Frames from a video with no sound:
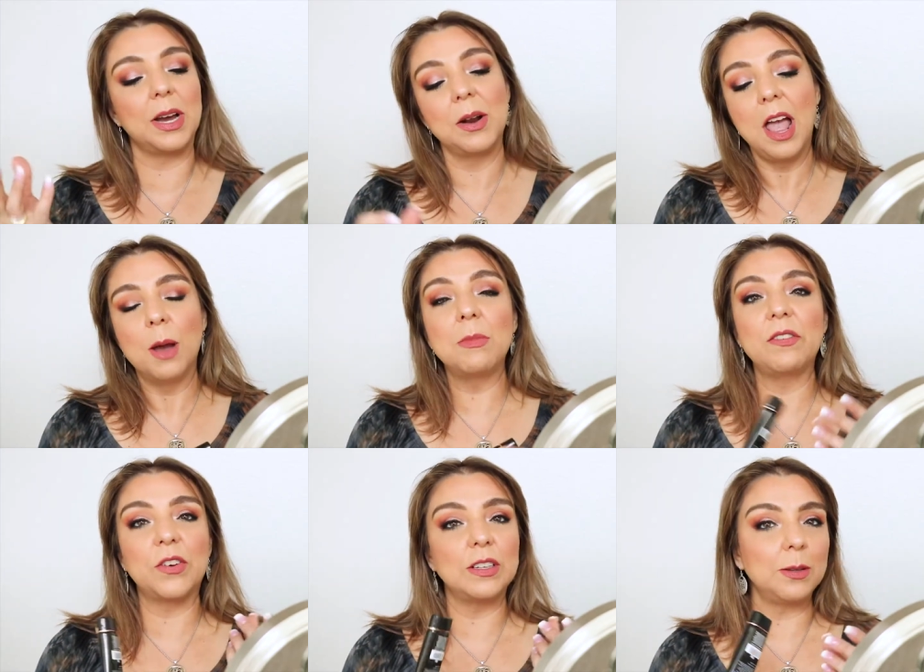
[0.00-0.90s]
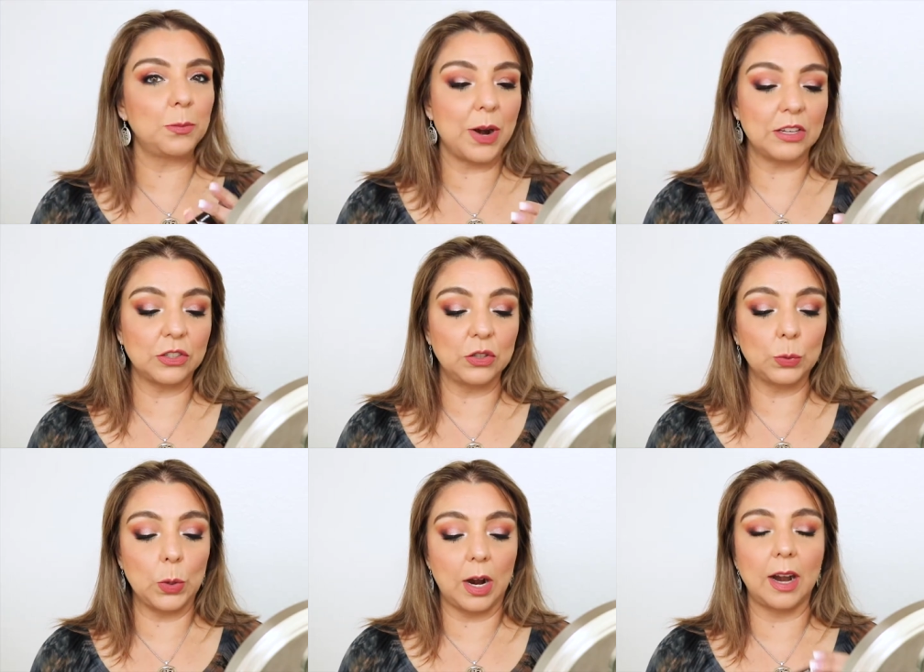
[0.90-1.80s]
but my first
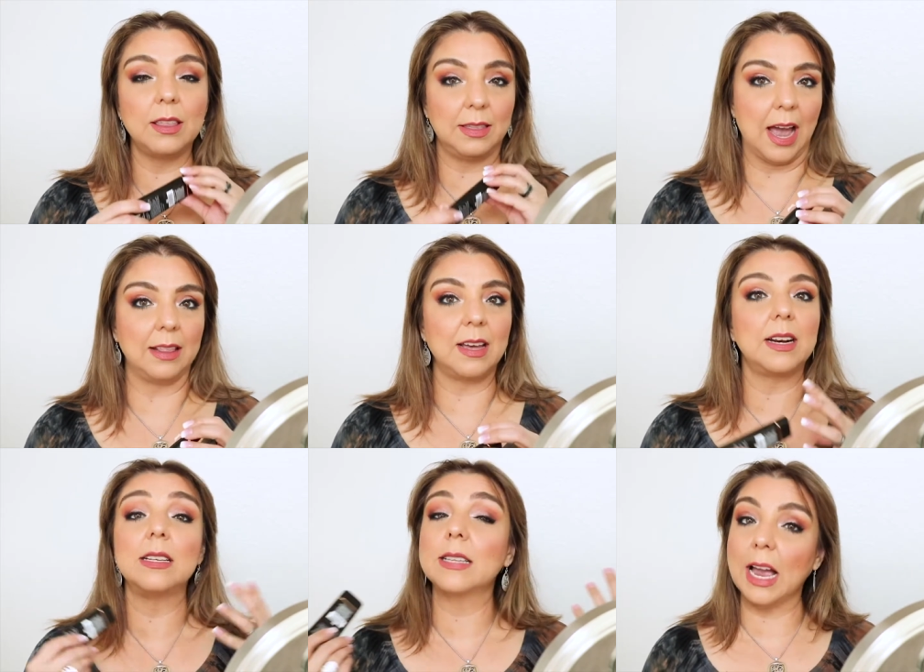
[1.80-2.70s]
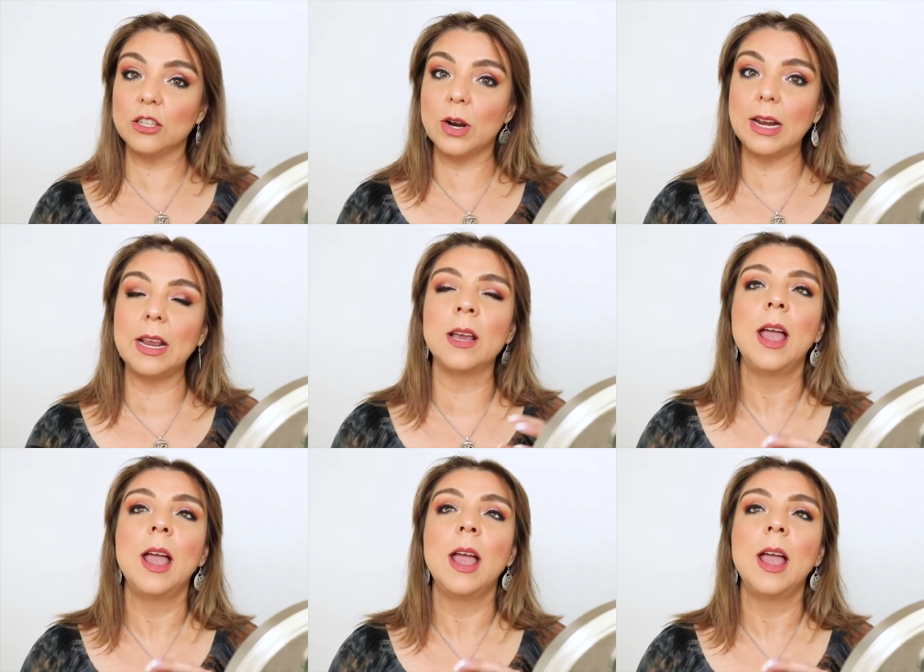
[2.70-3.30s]
impressions were that, that it is hydrating